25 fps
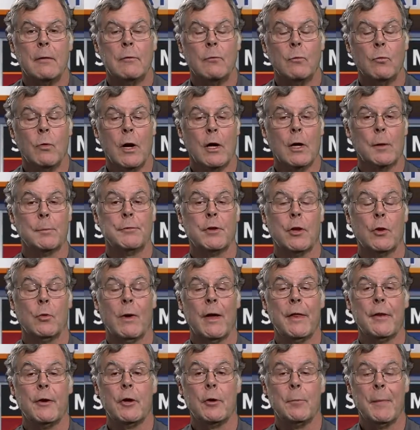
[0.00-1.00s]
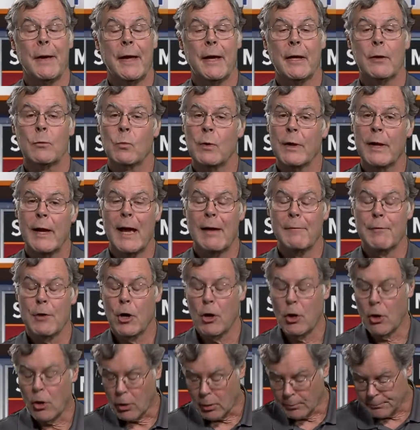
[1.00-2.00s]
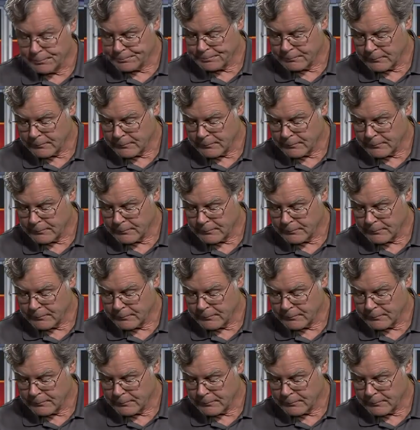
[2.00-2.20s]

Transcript: Welcome to the weather, man. We have it all.